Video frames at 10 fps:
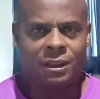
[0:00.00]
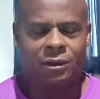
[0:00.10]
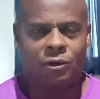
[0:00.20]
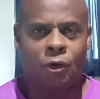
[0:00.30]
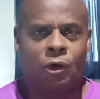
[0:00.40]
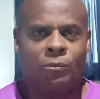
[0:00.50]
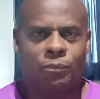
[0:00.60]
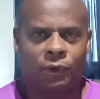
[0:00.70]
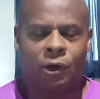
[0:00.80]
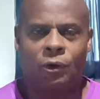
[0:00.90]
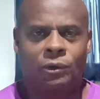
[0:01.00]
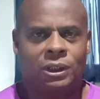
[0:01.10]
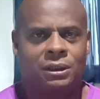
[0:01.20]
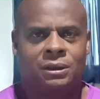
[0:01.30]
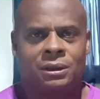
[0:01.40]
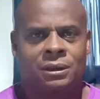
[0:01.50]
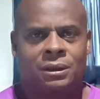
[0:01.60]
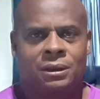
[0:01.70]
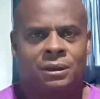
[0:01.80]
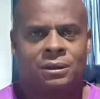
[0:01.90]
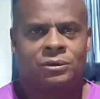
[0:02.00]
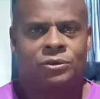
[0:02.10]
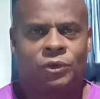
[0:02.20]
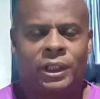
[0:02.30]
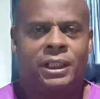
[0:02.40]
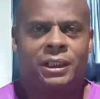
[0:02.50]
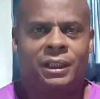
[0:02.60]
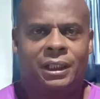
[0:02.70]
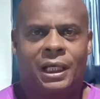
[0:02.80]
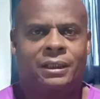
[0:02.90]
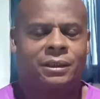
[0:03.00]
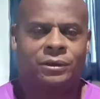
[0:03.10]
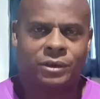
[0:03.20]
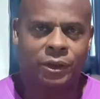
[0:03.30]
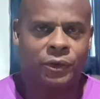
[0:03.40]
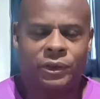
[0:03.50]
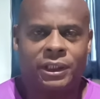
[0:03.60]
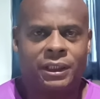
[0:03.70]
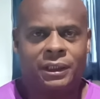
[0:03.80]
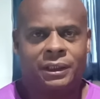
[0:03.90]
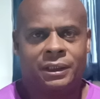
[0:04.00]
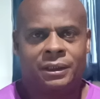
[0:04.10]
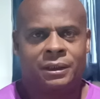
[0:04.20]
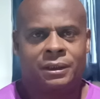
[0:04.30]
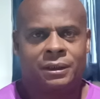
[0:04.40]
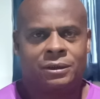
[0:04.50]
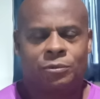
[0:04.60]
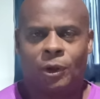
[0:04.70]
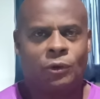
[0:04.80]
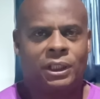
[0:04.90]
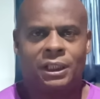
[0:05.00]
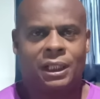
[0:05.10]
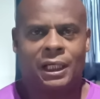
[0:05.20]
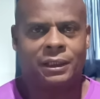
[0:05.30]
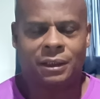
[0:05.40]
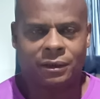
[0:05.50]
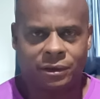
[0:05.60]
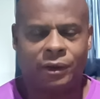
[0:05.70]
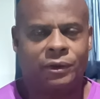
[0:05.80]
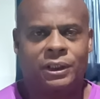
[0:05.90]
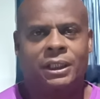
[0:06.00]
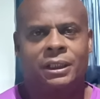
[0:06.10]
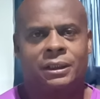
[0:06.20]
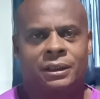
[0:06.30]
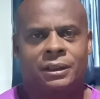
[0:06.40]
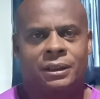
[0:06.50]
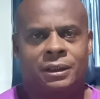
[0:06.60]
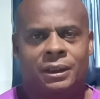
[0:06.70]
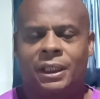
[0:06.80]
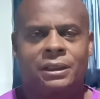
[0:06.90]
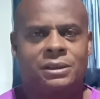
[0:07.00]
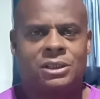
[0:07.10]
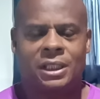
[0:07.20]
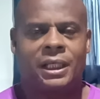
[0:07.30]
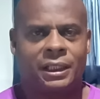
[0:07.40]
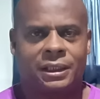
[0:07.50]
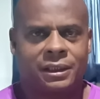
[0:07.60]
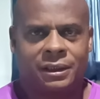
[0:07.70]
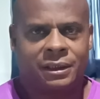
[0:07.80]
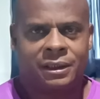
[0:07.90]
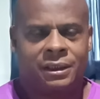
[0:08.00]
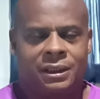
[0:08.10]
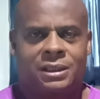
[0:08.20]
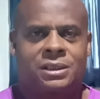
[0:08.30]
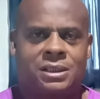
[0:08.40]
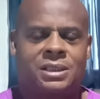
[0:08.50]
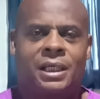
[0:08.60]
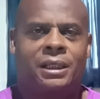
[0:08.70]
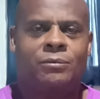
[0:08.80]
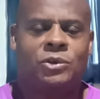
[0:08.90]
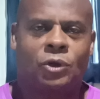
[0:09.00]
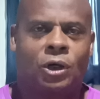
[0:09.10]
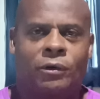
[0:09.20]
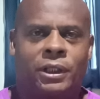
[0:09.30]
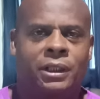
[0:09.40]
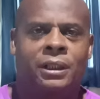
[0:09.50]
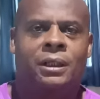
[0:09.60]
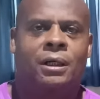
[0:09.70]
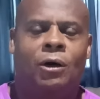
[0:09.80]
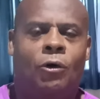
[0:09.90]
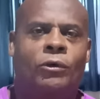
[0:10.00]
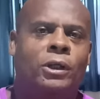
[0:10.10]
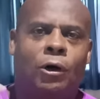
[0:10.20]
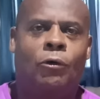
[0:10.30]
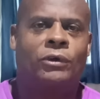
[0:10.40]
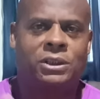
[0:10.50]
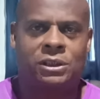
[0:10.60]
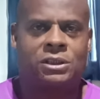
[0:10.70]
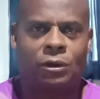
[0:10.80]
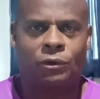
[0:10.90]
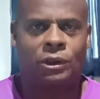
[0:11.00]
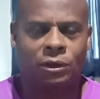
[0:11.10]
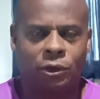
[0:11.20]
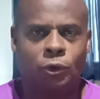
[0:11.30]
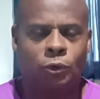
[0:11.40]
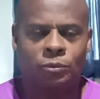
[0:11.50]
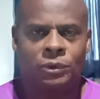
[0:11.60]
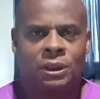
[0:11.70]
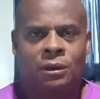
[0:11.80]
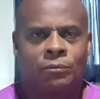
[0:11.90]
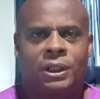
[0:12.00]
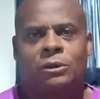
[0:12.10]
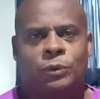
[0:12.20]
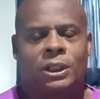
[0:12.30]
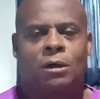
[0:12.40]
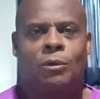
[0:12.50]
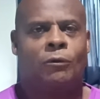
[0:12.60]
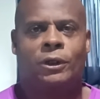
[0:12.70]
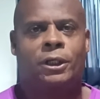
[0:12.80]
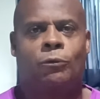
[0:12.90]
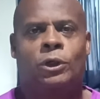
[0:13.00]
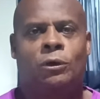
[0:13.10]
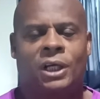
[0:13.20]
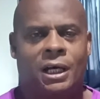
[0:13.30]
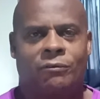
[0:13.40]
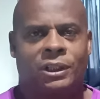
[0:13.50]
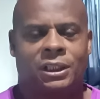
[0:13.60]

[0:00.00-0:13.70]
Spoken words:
you know, going broke, drinking like they're 30, smoking like they're 30, getting sick. It's the same story over and over. It's just on a loop, because we come over here, we don't have